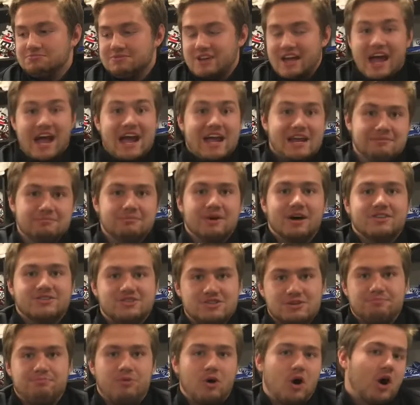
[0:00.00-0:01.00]
8
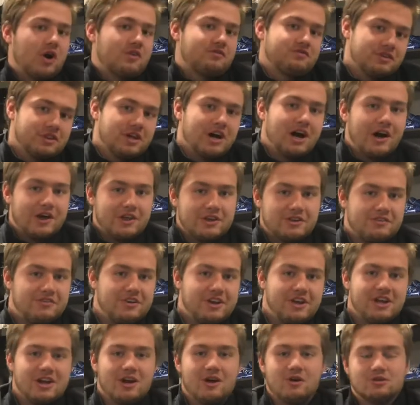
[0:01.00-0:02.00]
months apart from the other
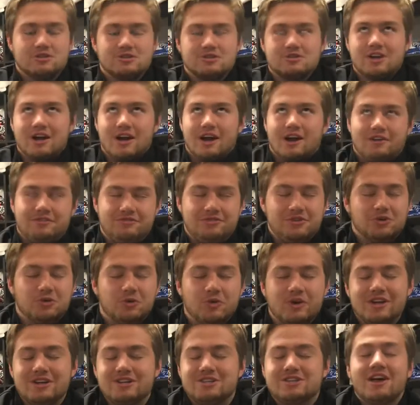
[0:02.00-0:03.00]
video, it was a few
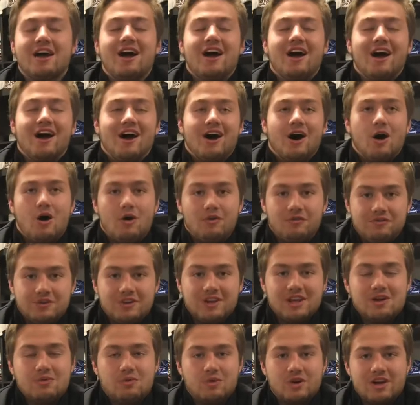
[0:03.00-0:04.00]
weeks.
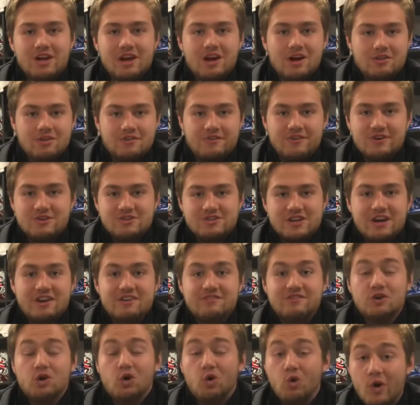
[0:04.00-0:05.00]
Hopefully we'll get other videos out
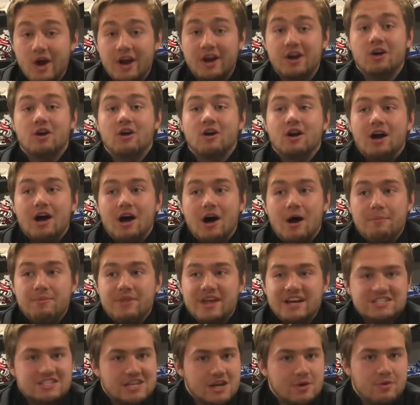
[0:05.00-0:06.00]
even quicker.
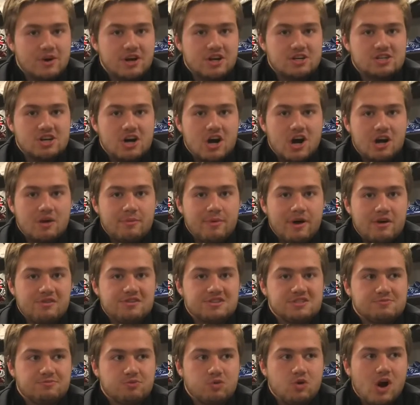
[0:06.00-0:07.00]
Next thing we're going to talk about
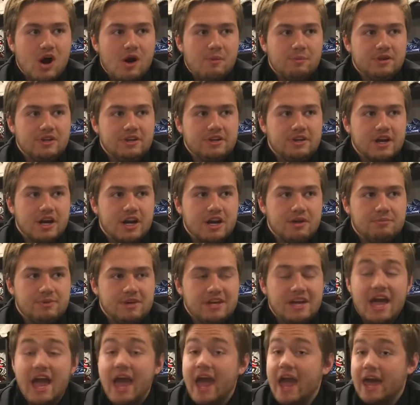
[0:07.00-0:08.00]
is probably going to
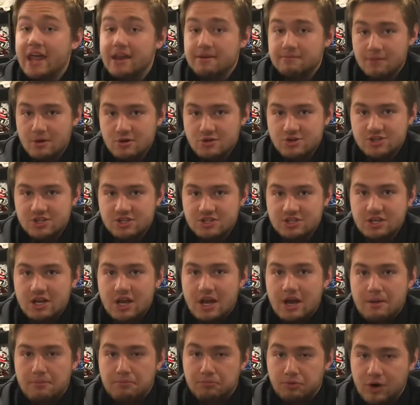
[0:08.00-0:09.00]
be hand motions.
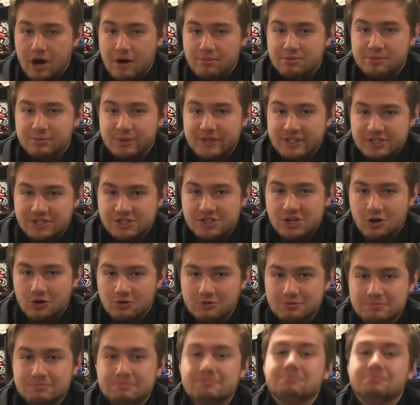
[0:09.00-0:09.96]
Probably. Don't